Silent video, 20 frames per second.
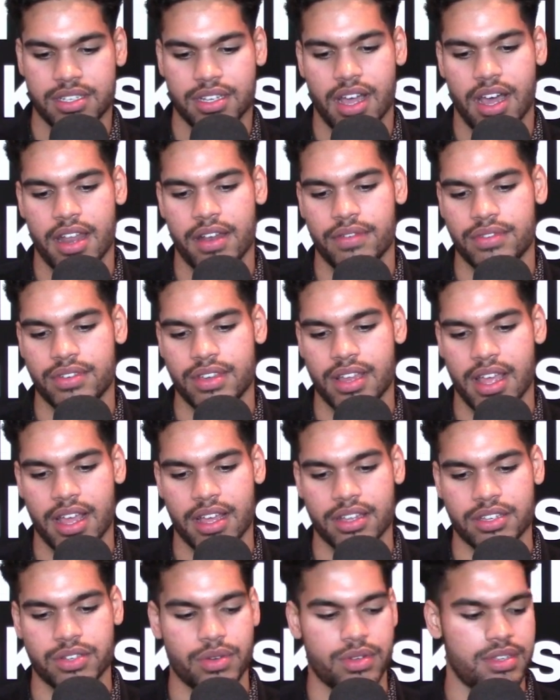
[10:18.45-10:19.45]
kind of
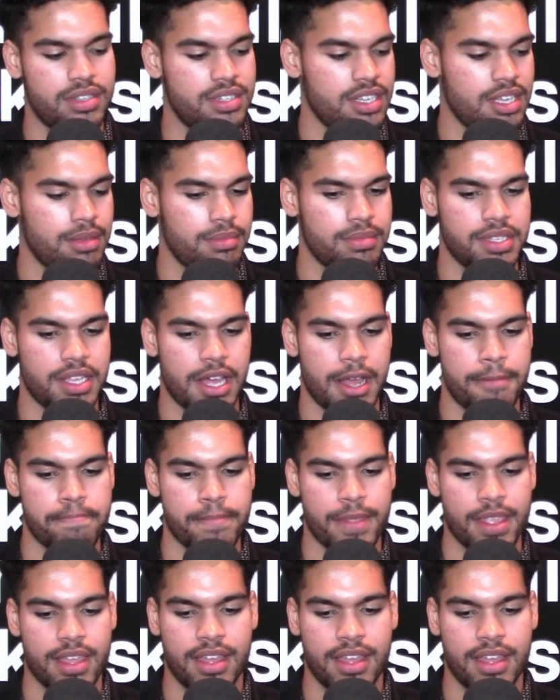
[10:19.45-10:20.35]
saying so it seems that